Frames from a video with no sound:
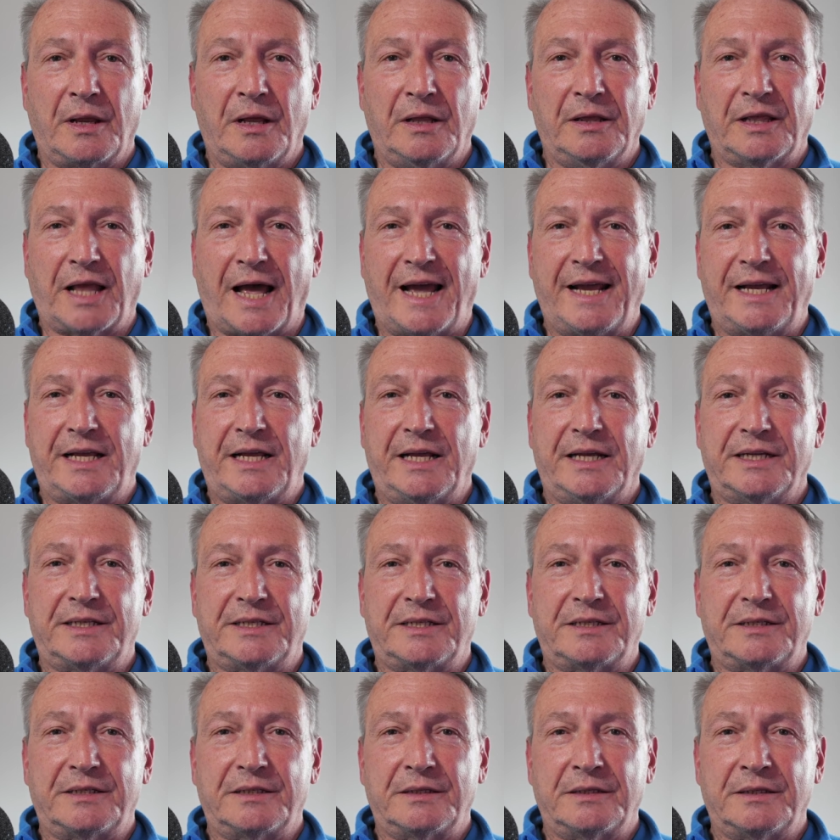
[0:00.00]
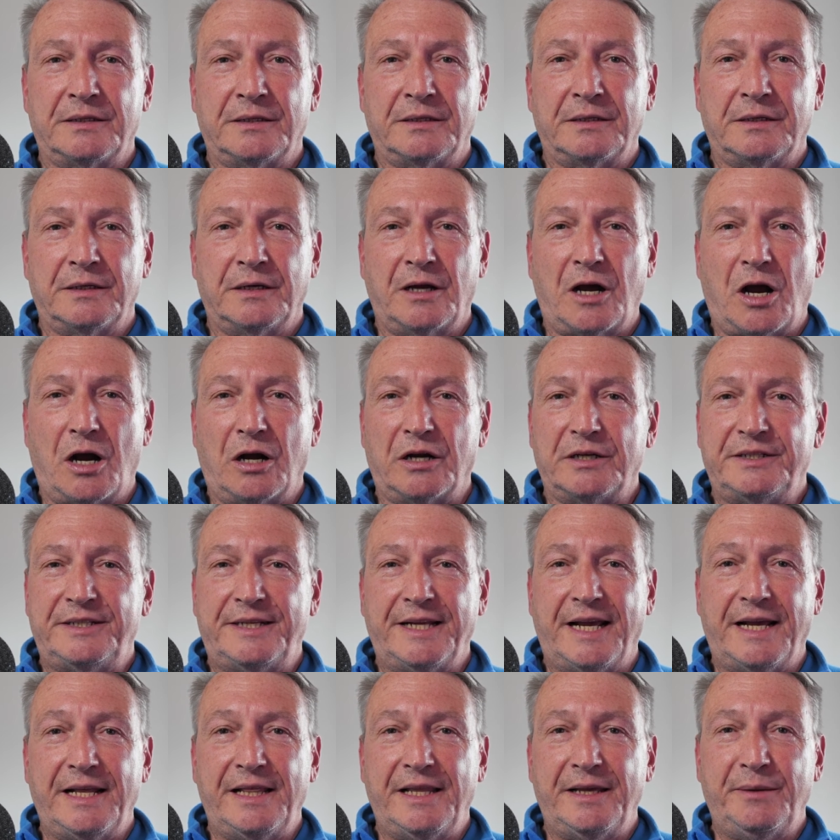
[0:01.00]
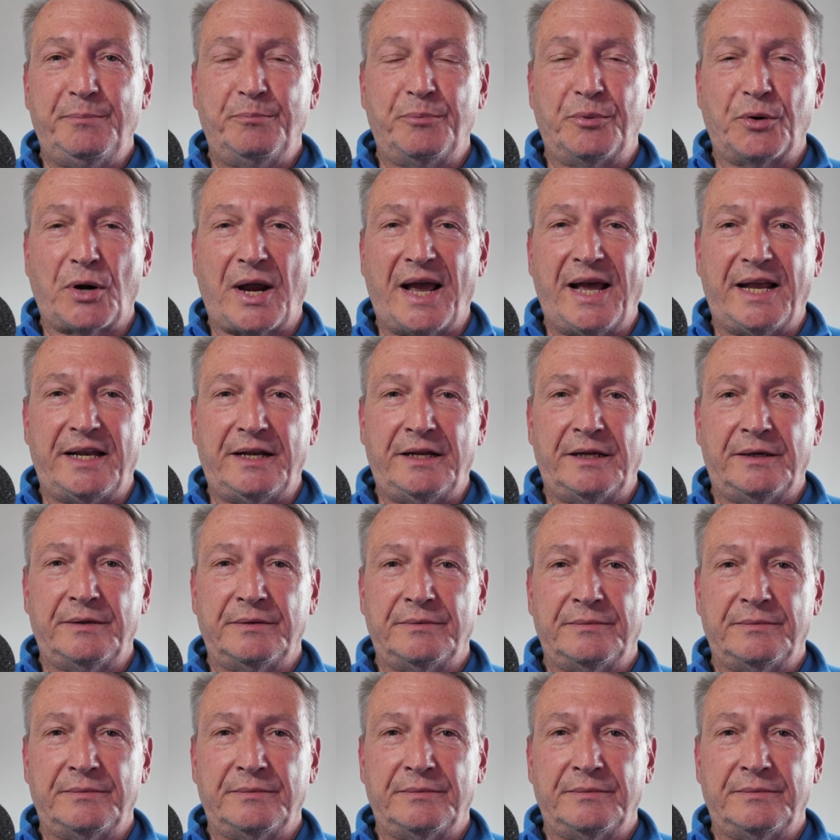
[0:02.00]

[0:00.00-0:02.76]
like it's our daily bread.